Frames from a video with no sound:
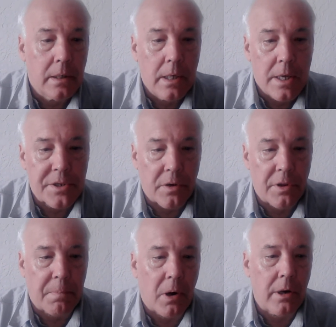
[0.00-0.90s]
So
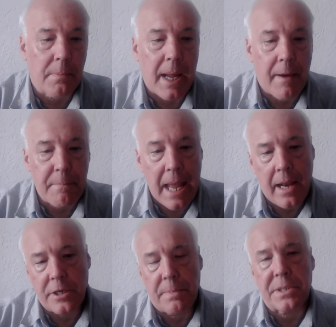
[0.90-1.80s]
the partner may have
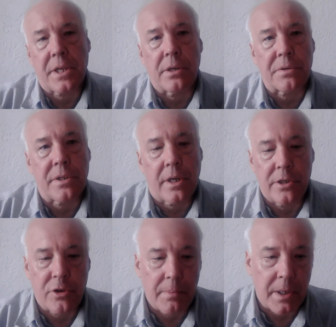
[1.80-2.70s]
management skills to
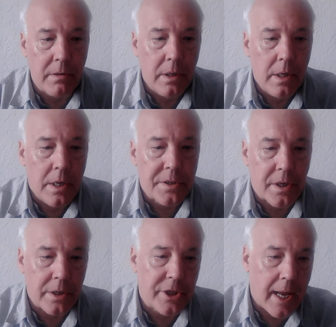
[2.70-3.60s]
contribute,
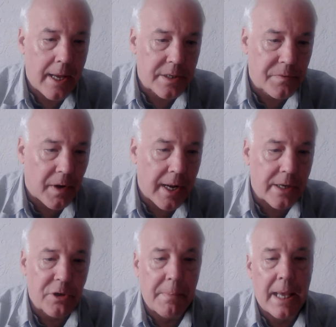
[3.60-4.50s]
such as
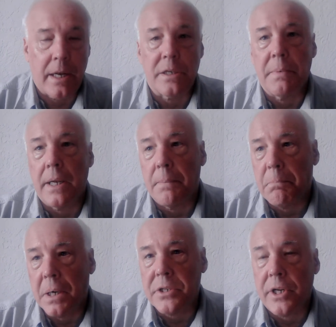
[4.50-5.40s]
financial management and
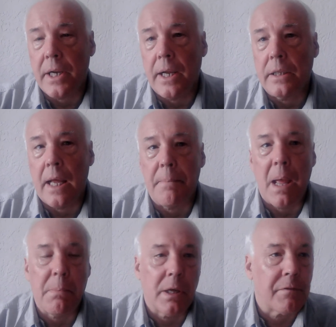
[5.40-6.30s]
budgeting. They
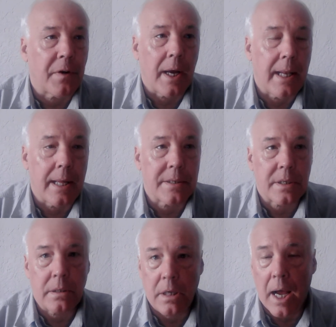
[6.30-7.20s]
may be a
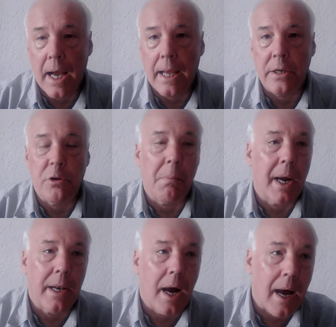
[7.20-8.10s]
finance guy and you
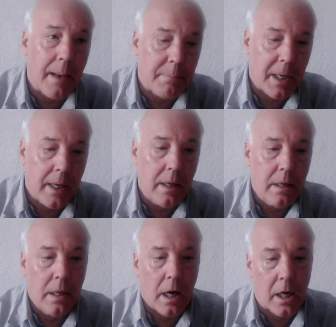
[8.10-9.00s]
might not be.
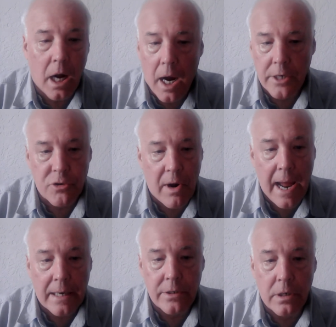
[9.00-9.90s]
A
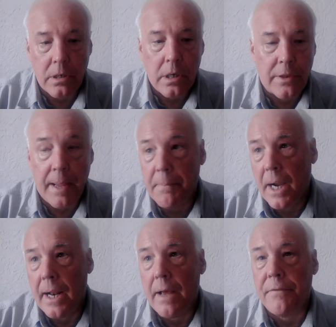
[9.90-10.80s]
contractor, they
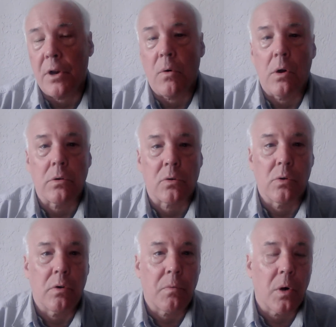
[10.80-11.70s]
might have their own
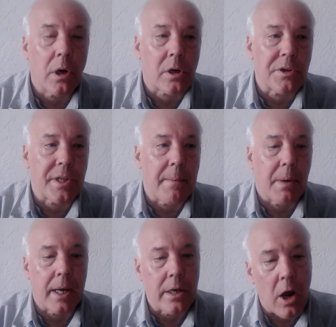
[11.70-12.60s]
crew of workers. They
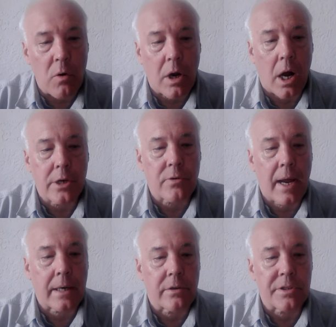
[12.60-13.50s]
might know
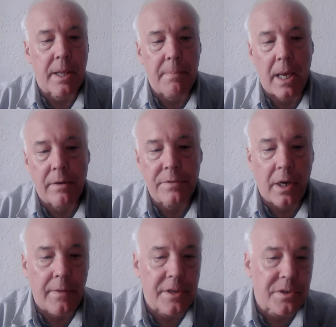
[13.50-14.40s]
contractors. They might have
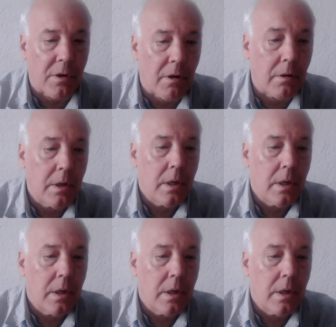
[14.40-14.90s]
done this all.